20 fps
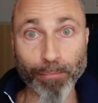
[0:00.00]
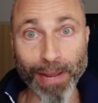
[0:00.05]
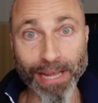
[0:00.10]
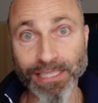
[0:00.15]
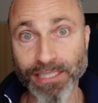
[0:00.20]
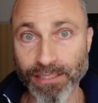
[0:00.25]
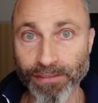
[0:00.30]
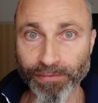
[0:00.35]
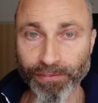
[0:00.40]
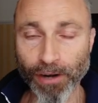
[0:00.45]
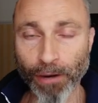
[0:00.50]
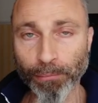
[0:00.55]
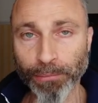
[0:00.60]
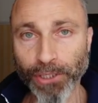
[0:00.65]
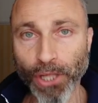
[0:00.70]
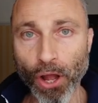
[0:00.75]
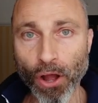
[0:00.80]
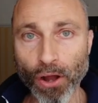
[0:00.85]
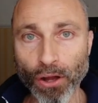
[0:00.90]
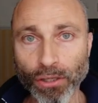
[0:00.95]
passed from
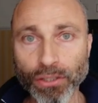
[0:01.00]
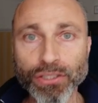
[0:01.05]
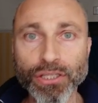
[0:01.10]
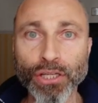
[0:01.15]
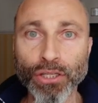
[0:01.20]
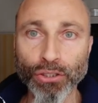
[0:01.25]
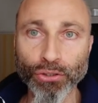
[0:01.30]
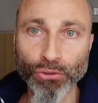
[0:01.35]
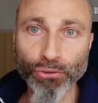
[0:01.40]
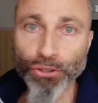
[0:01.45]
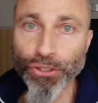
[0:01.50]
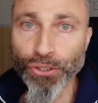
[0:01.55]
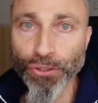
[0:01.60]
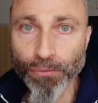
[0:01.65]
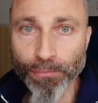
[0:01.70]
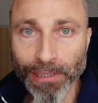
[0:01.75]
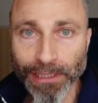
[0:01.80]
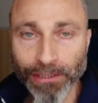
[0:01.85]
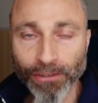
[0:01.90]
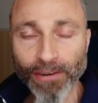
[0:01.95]
dogs to
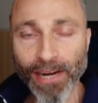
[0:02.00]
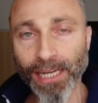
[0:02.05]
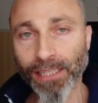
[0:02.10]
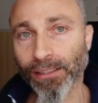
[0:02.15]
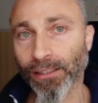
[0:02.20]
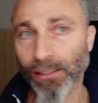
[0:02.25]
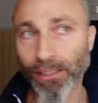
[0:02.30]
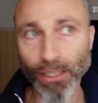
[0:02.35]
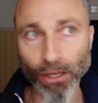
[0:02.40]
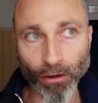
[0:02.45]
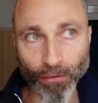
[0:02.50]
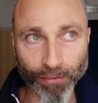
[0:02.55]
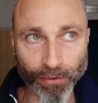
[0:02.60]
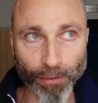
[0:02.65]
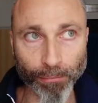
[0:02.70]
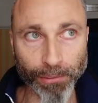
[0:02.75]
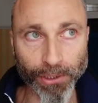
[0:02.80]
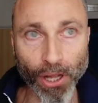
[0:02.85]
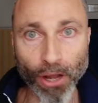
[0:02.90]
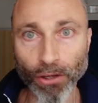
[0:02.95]
human directly or
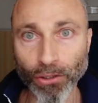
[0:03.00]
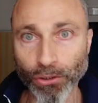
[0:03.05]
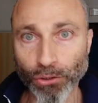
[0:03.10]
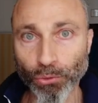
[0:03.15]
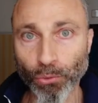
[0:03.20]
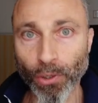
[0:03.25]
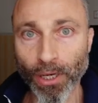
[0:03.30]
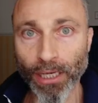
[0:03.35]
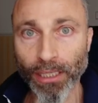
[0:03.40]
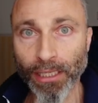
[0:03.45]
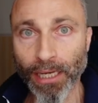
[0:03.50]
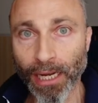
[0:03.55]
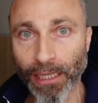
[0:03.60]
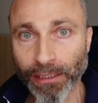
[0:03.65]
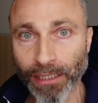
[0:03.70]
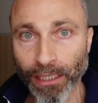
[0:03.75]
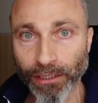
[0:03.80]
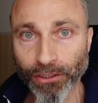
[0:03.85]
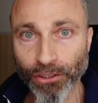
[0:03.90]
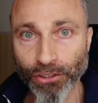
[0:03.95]
from dog to an,
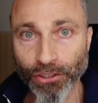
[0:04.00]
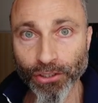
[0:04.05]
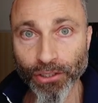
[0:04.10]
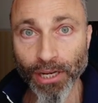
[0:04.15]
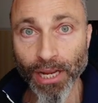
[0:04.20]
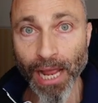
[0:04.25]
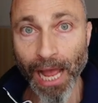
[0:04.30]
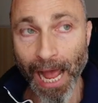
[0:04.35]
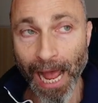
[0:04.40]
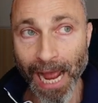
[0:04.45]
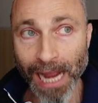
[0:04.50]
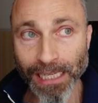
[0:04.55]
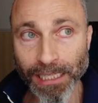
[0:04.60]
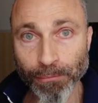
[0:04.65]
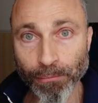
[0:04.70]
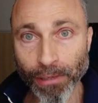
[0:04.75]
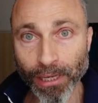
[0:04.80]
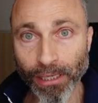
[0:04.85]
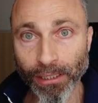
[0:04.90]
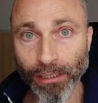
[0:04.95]
another
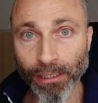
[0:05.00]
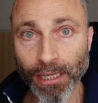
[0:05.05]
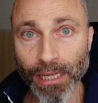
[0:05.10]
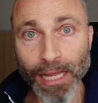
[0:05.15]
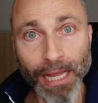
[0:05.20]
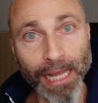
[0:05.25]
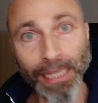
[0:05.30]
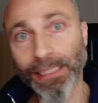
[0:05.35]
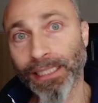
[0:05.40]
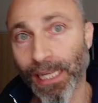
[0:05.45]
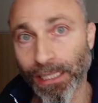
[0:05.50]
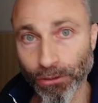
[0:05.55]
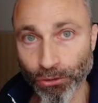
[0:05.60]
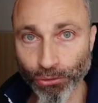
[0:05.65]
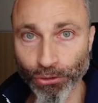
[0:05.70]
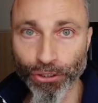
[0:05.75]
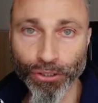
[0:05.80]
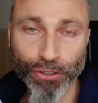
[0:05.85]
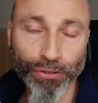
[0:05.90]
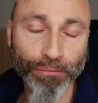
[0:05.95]
animal and then
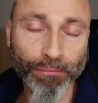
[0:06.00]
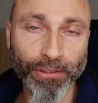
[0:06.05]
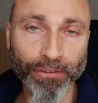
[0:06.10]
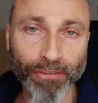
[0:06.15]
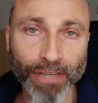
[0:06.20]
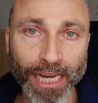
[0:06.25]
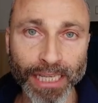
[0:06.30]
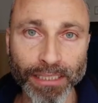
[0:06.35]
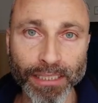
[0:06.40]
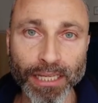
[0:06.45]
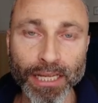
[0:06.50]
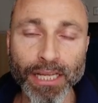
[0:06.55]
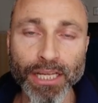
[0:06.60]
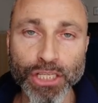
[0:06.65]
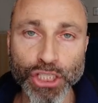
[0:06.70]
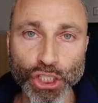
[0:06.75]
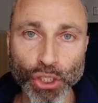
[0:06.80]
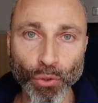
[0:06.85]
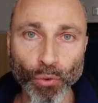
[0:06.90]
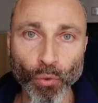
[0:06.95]
to human, right?
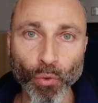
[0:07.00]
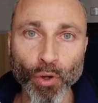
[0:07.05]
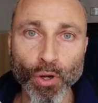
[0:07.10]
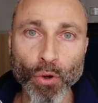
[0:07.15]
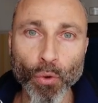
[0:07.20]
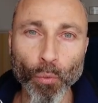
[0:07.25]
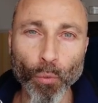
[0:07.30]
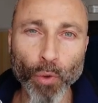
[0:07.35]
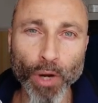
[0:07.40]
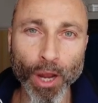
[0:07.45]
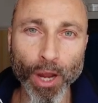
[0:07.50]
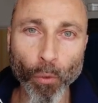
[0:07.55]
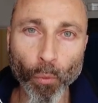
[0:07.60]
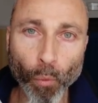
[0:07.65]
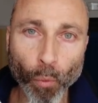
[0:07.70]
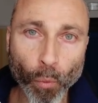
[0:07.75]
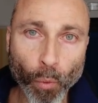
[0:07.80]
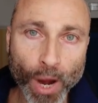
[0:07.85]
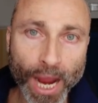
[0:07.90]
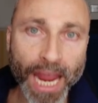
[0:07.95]
So we are
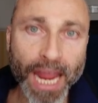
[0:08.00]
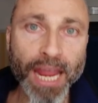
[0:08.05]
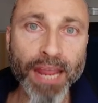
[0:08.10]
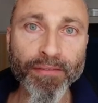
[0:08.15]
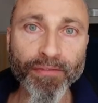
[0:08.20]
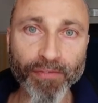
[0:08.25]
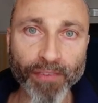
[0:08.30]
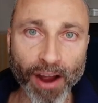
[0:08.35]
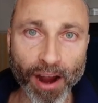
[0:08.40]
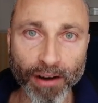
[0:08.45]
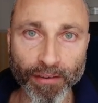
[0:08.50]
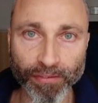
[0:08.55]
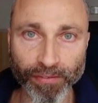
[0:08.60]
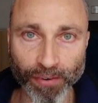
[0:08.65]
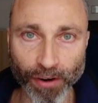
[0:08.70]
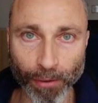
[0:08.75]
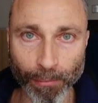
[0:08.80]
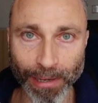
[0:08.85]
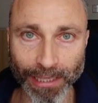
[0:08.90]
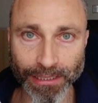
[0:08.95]
way far
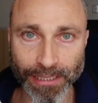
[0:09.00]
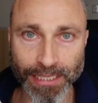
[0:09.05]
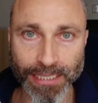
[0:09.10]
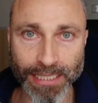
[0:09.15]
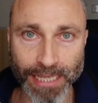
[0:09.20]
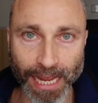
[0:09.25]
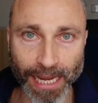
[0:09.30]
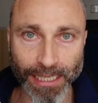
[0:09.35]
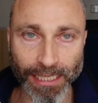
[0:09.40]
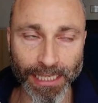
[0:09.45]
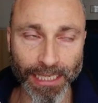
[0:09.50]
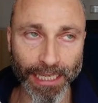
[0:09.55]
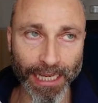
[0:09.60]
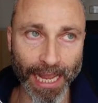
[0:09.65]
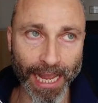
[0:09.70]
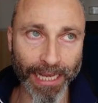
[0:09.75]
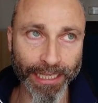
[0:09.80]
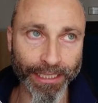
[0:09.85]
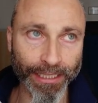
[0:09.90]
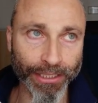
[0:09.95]
from understanding
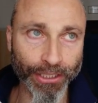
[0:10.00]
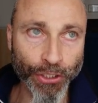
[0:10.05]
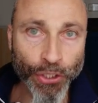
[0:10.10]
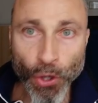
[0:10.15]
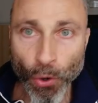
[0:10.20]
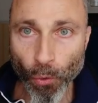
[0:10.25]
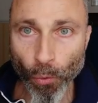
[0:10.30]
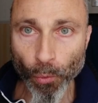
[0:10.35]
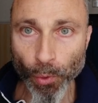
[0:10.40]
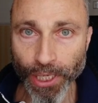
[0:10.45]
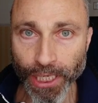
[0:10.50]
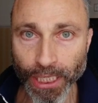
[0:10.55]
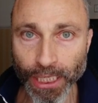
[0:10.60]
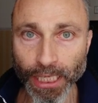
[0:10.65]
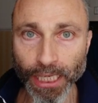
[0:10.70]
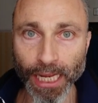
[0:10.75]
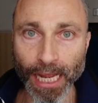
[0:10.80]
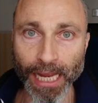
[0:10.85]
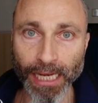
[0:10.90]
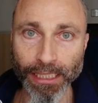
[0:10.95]
and
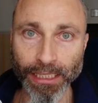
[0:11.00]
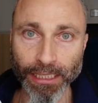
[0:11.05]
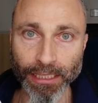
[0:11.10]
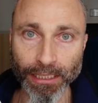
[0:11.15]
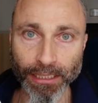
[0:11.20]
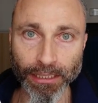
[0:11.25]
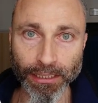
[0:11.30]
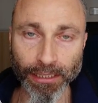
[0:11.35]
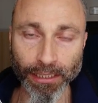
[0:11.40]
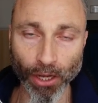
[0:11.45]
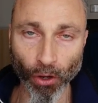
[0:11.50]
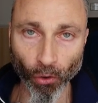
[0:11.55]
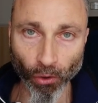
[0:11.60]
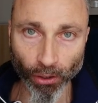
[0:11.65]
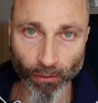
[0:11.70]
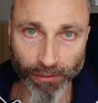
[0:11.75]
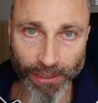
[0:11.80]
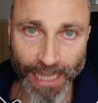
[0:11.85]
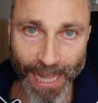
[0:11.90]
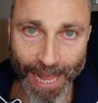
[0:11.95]
knowing and
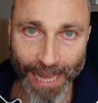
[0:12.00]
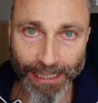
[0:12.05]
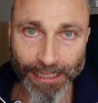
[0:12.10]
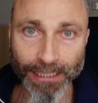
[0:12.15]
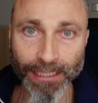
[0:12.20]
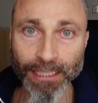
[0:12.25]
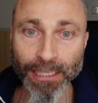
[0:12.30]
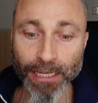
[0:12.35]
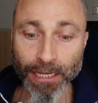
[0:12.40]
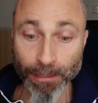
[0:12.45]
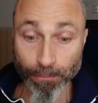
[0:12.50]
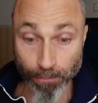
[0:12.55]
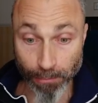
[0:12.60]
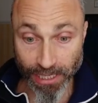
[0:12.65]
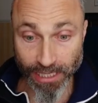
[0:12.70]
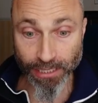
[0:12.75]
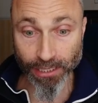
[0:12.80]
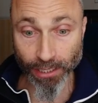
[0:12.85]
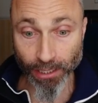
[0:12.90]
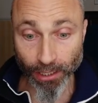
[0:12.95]
all of that.
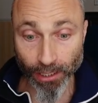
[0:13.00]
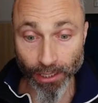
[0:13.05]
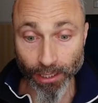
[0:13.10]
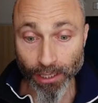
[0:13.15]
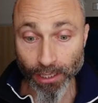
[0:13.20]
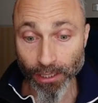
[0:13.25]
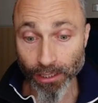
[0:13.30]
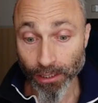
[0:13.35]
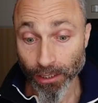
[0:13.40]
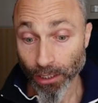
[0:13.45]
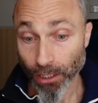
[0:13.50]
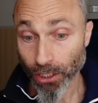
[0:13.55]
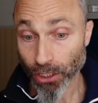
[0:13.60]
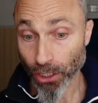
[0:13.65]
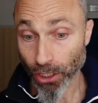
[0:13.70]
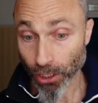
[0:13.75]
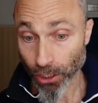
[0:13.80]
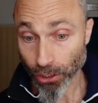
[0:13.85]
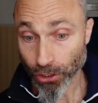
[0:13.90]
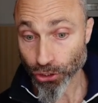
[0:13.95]
Mr.
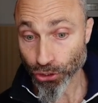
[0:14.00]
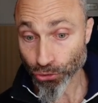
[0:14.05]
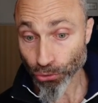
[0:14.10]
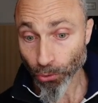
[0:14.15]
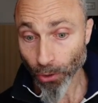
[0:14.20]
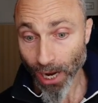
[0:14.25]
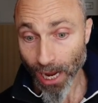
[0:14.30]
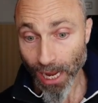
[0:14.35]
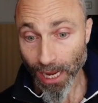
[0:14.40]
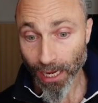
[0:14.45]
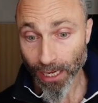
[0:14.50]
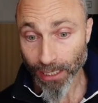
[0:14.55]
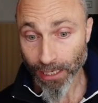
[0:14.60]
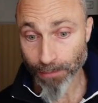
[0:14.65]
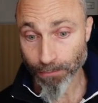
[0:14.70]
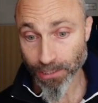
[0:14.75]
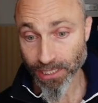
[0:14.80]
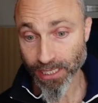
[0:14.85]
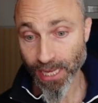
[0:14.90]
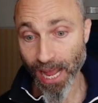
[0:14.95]
Uh, Xua
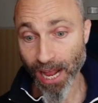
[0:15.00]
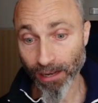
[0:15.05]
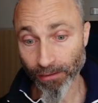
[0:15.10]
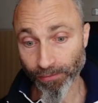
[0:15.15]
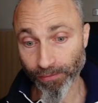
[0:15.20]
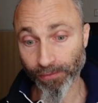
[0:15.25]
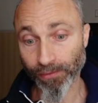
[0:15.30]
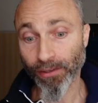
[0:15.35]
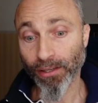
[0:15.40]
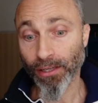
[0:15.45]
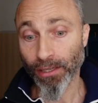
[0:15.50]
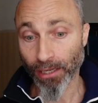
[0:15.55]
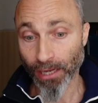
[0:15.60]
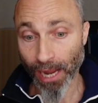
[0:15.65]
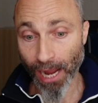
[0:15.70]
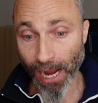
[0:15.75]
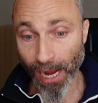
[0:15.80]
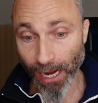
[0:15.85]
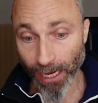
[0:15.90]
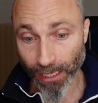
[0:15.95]
himself
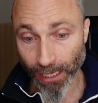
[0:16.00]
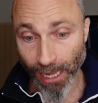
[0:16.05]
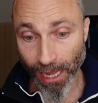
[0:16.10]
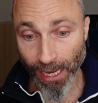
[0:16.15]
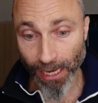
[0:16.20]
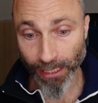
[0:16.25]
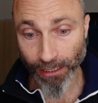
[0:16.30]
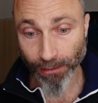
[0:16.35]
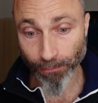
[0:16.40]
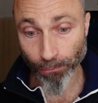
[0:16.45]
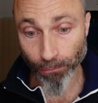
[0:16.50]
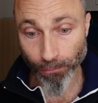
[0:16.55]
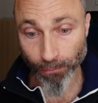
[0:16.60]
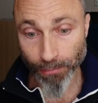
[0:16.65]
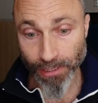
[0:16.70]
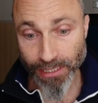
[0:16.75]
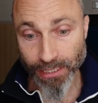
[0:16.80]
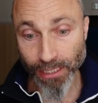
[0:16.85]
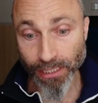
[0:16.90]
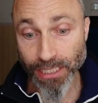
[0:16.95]
highlight,
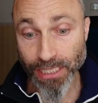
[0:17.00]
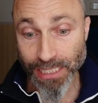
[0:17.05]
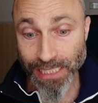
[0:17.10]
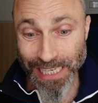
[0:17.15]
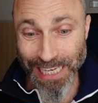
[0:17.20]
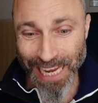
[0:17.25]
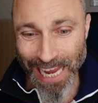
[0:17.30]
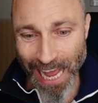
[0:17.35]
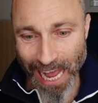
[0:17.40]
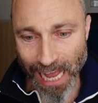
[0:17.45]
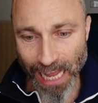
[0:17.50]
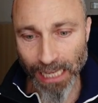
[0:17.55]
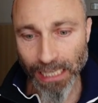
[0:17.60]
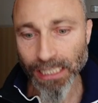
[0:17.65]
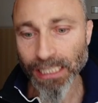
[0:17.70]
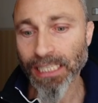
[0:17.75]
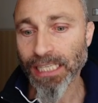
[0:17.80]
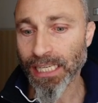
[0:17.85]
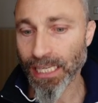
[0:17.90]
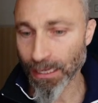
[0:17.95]
Mr. Xia
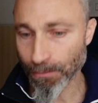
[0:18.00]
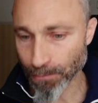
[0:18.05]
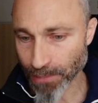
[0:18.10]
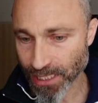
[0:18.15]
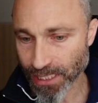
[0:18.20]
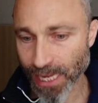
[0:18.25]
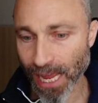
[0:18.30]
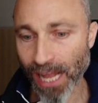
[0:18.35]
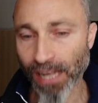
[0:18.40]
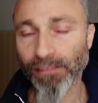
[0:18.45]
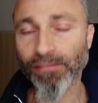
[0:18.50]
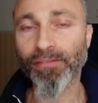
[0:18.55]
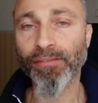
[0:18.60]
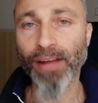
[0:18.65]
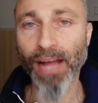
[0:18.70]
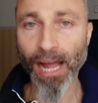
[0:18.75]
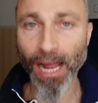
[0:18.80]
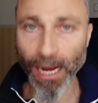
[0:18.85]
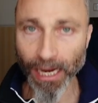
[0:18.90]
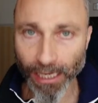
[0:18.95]
himself
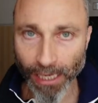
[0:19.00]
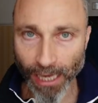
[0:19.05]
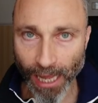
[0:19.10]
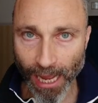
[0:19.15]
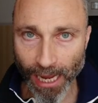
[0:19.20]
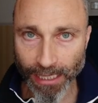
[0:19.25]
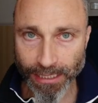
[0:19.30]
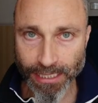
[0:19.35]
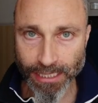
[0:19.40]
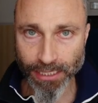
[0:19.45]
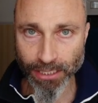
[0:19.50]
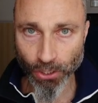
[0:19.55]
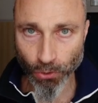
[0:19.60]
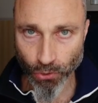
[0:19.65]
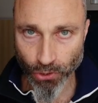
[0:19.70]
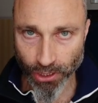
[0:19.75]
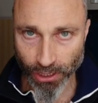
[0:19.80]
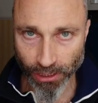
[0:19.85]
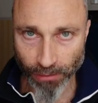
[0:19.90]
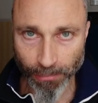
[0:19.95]
highlights
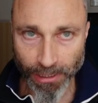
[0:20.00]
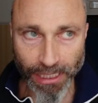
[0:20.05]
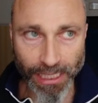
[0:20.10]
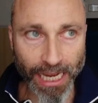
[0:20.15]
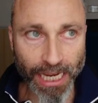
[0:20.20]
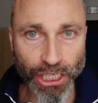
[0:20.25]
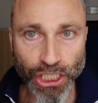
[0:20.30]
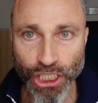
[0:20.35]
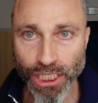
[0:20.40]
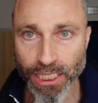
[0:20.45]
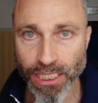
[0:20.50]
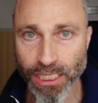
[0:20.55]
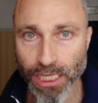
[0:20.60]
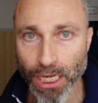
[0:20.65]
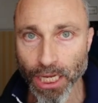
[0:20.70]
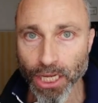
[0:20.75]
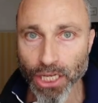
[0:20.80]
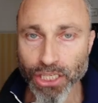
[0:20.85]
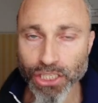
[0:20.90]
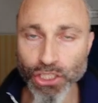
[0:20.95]
those limitations.
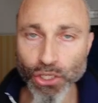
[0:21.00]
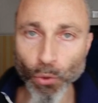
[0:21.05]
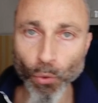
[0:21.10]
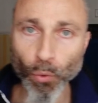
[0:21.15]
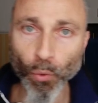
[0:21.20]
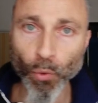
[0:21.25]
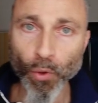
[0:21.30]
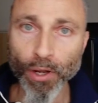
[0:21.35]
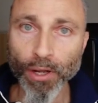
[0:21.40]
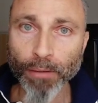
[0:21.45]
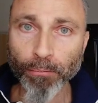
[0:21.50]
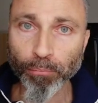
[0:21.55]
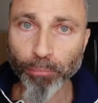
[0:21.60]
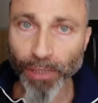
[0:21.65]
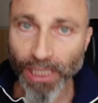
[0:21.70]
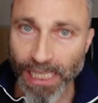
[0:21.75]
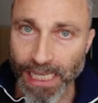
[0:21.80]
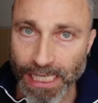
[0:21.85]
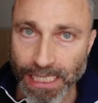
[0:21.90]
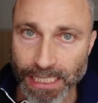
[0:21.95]
So
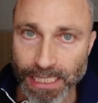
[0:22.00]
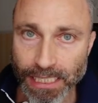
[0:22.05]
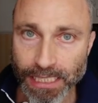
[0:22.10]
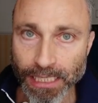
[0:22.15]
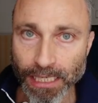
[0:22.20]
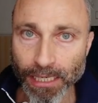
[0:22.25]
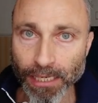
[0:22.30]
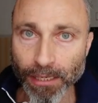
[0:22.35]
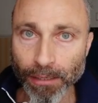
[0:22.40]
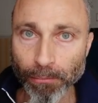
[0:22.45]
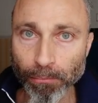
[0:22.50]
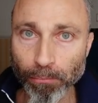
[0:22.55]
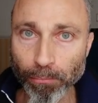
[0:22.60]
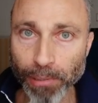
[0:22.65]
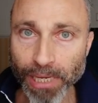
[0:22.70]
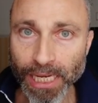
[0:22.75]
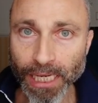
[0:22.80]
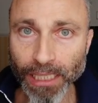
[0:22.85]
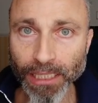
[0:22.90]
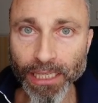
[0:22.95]
please
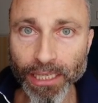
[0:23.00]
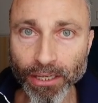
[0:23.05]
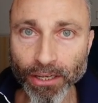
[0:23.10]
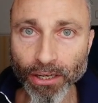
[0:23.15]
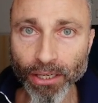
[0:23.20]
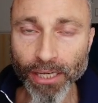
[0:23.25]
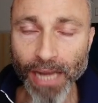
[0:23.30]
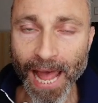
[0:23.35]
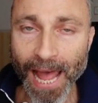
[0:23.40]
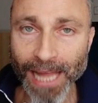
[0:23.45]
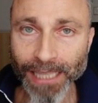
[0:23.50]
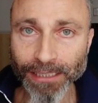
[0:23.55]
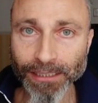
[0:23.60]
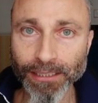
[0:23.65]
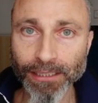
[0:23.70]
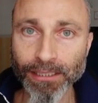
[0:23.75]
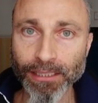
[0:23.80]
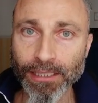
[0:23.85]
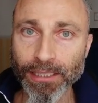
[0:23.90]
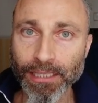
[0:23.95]
be clear on that.